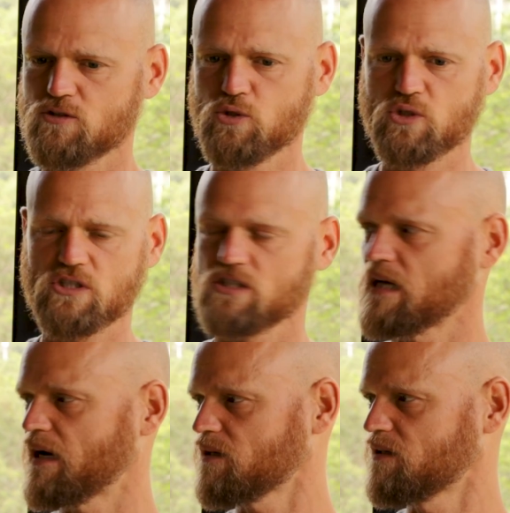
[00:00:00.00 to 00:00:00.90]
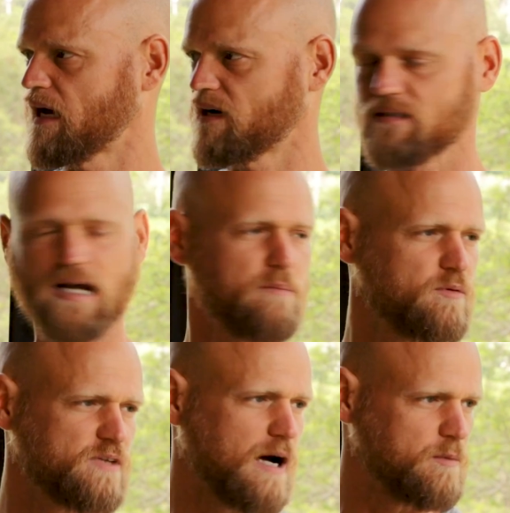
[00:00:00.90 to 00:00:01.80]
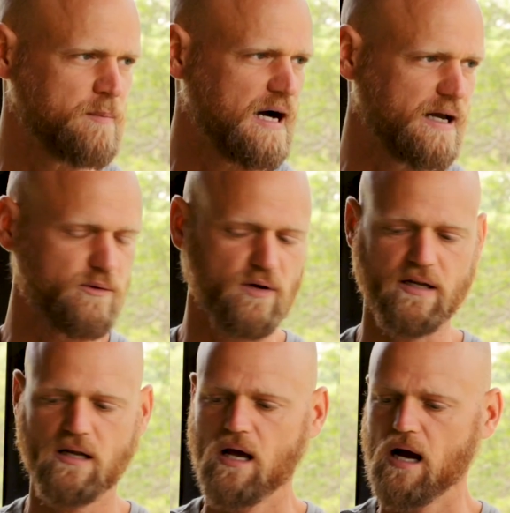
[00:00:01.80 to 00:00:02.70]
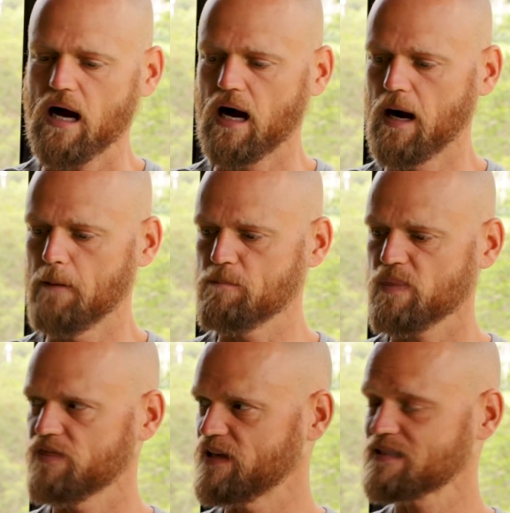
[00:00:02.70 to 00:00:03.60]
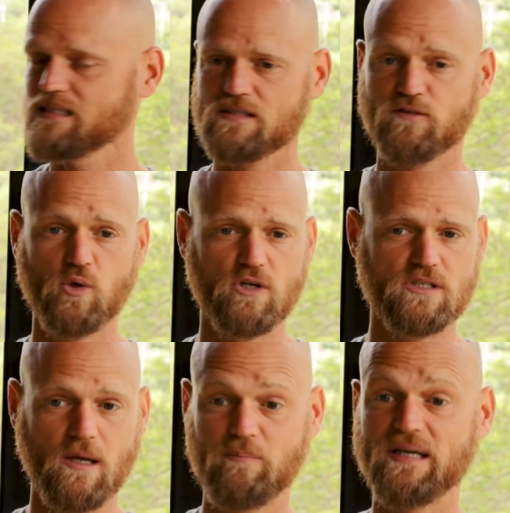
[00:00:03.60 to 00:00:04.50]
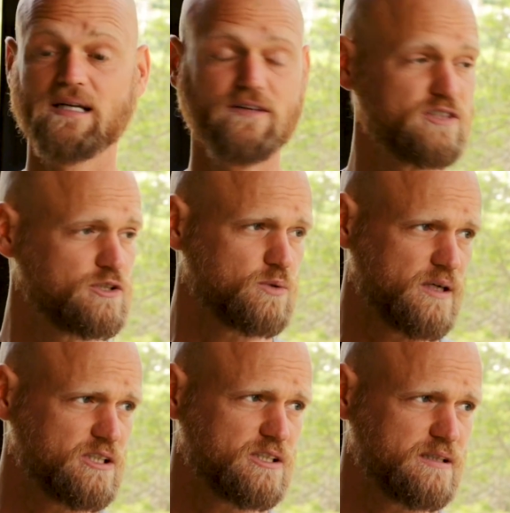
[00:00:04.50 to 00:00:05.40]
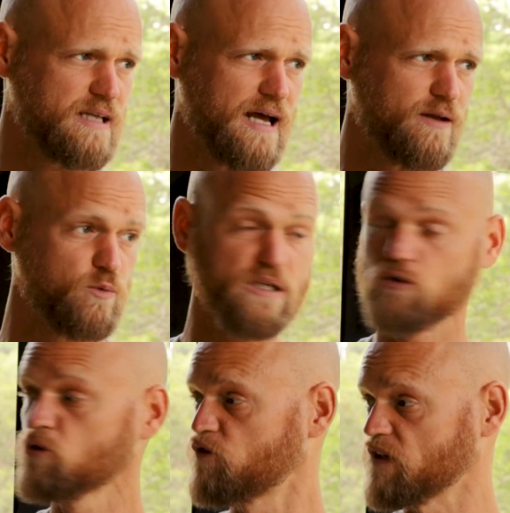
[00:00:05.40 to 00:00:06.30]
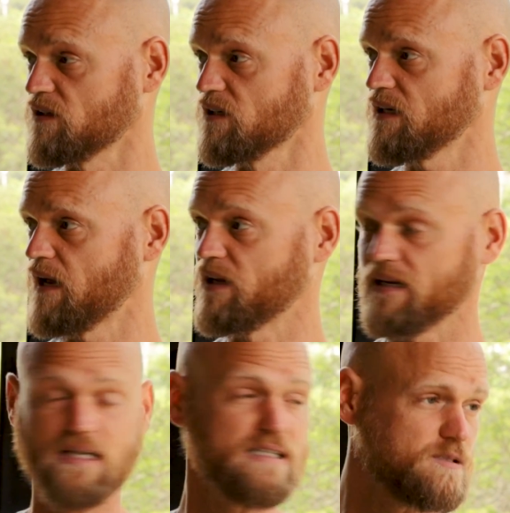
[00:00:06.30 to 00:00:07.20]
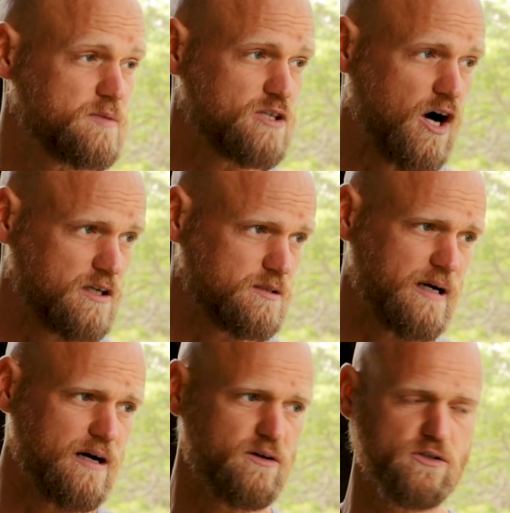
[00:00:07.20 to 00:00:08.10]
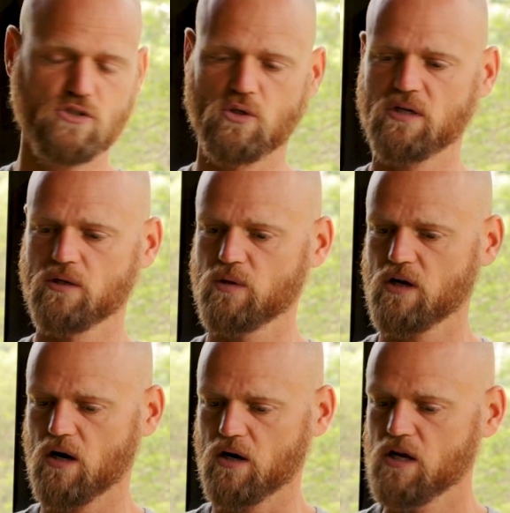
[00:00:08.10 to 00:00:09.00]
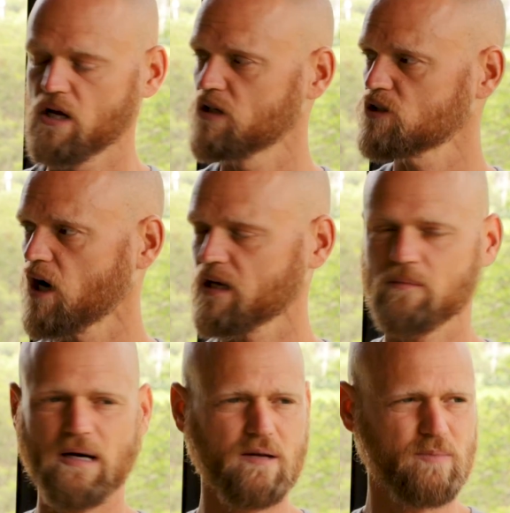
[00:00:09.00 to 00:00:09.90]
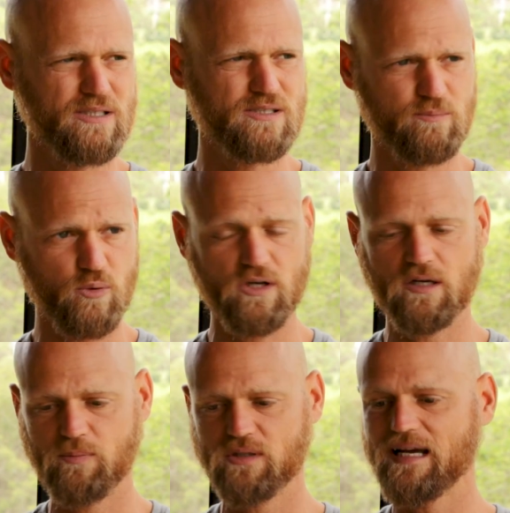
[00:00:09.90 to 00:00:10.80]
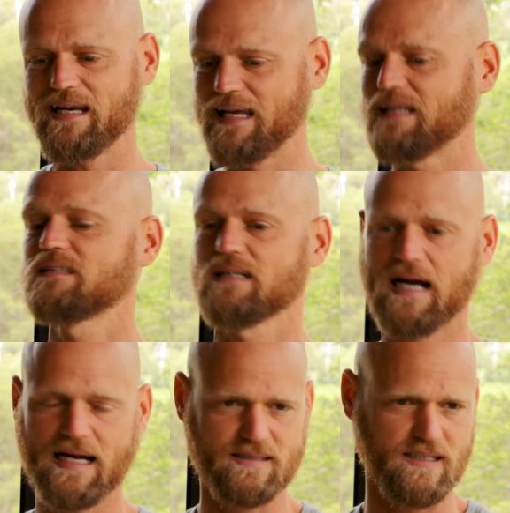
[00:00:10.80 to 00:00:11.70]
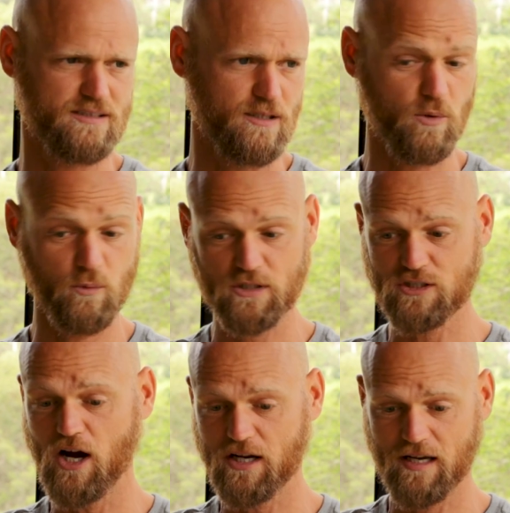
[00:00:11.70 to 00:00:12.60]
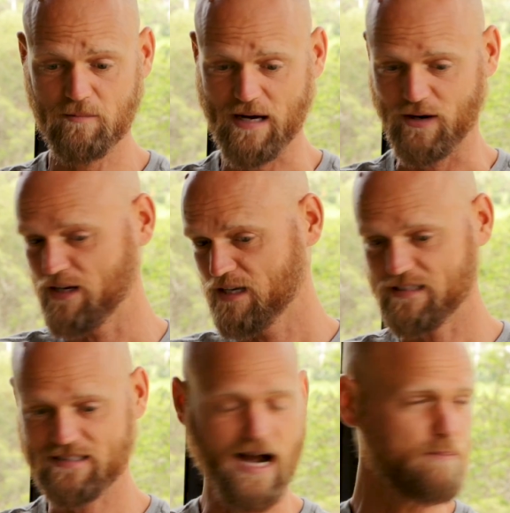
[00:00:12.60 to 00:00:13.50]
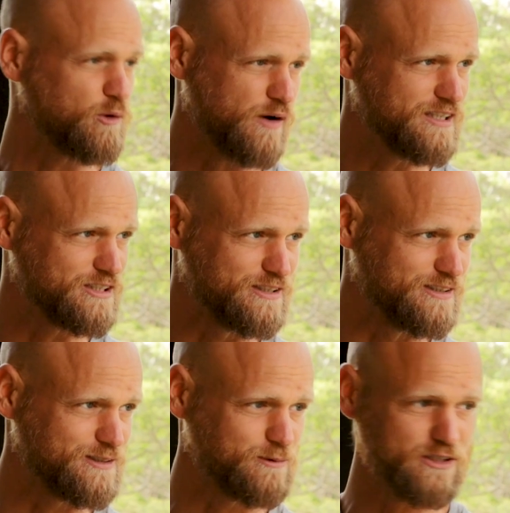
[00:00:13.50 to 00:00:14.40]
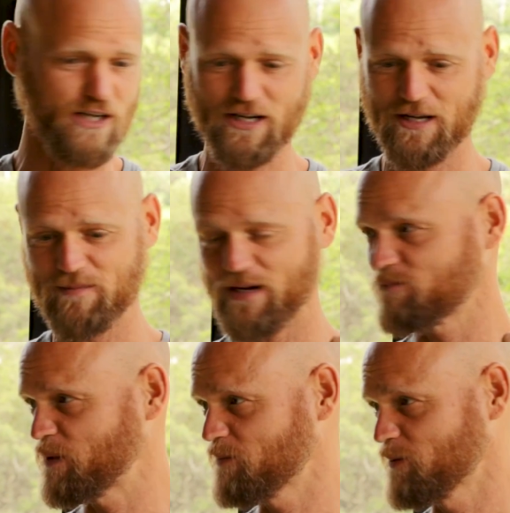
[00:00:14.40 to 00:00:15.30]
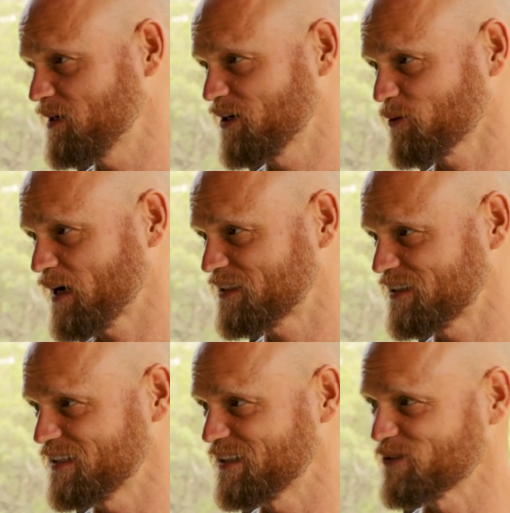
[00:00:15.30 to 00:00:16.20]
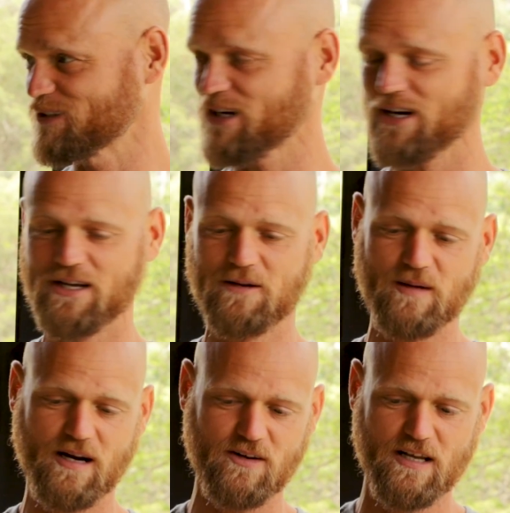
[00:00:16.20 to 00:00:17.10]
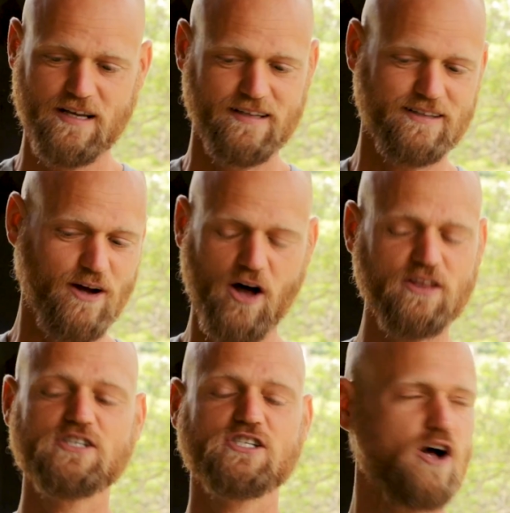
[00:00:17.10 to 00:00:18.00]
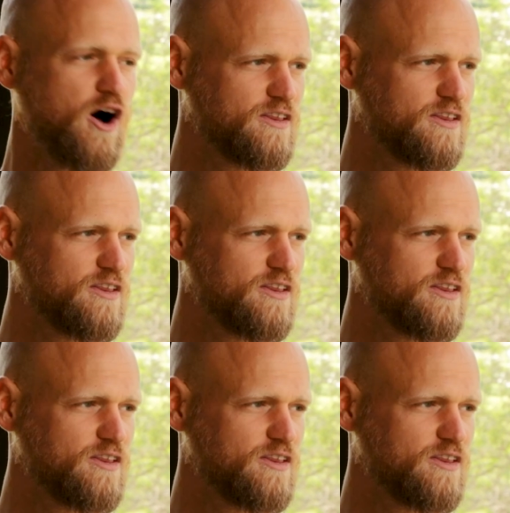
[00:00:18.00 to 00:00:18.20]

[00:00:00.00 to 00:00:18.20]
usually just not on top of mind, right? This is, of course, a big enough situation that we do feel it, and it needs to be talked about. And so here we are talking about it, but it's important to put that into context. Like when we're talking about these operations, and we're talking about people being arrested, and we're talking about all this